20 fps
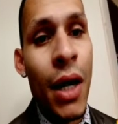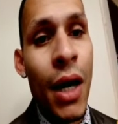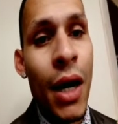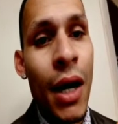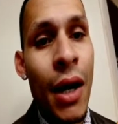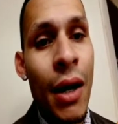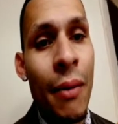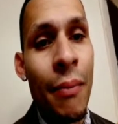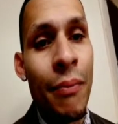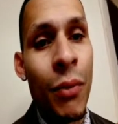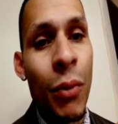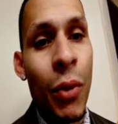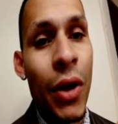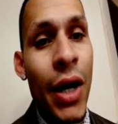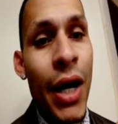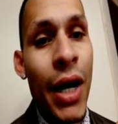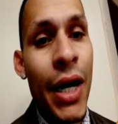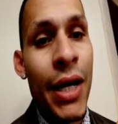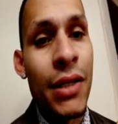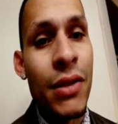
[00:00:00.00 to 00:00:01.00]

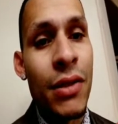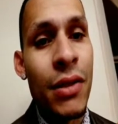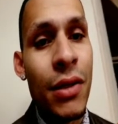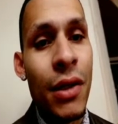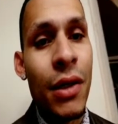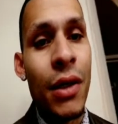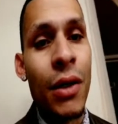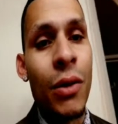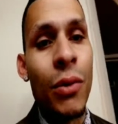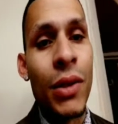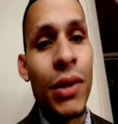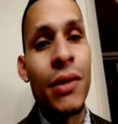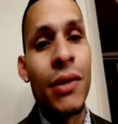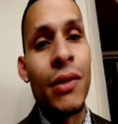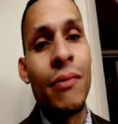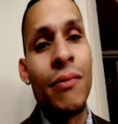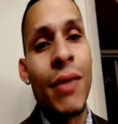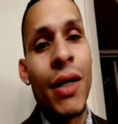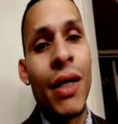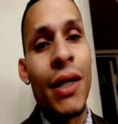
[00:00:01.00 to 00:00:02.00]
whereas with an
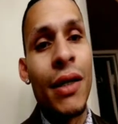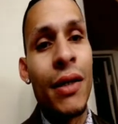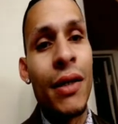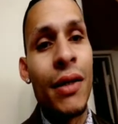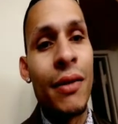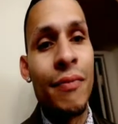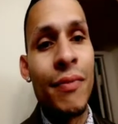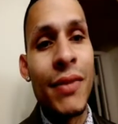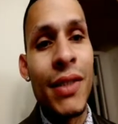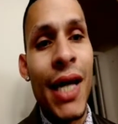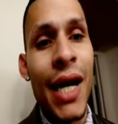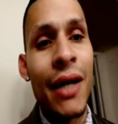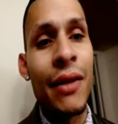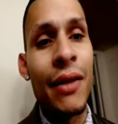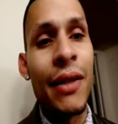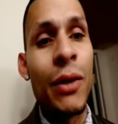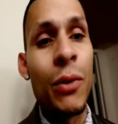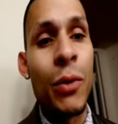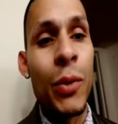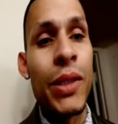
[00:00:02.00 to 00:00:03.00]
attack like Witch
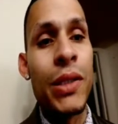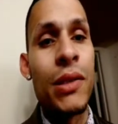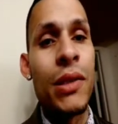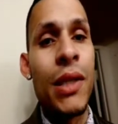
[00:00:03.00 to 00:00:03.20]
Slap,